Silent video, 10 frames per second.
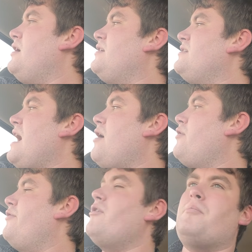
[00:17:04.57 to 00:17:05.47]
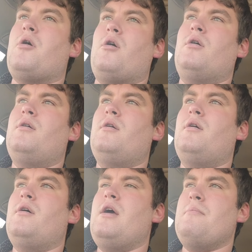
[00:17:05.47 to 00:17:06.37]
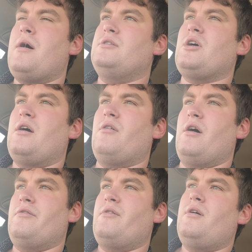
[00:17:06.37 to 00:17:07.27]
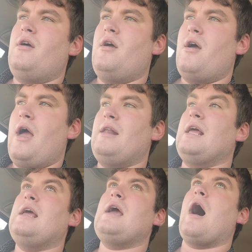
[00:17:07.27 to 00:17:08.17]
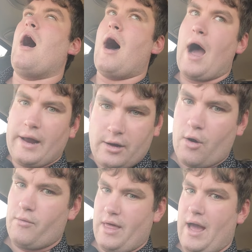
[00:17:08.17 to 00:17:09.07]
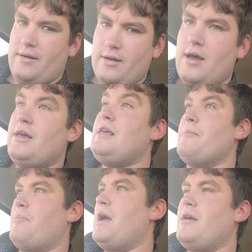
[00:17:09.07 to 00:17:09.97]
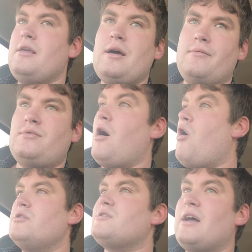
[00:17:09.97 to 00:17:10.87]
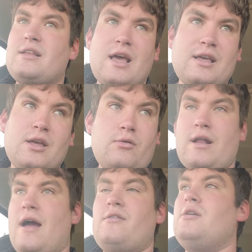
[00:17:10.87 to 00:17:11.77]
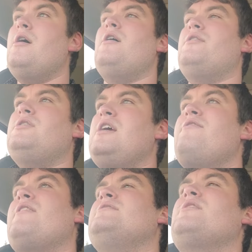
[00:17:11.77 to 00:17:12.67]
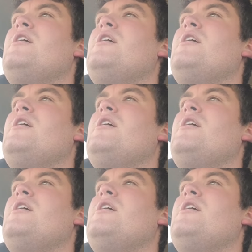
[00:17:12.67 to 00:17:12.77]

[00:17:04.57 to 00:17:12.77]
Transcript: down of football in my entire life, and I know that. The onside kick, you don't have the defense.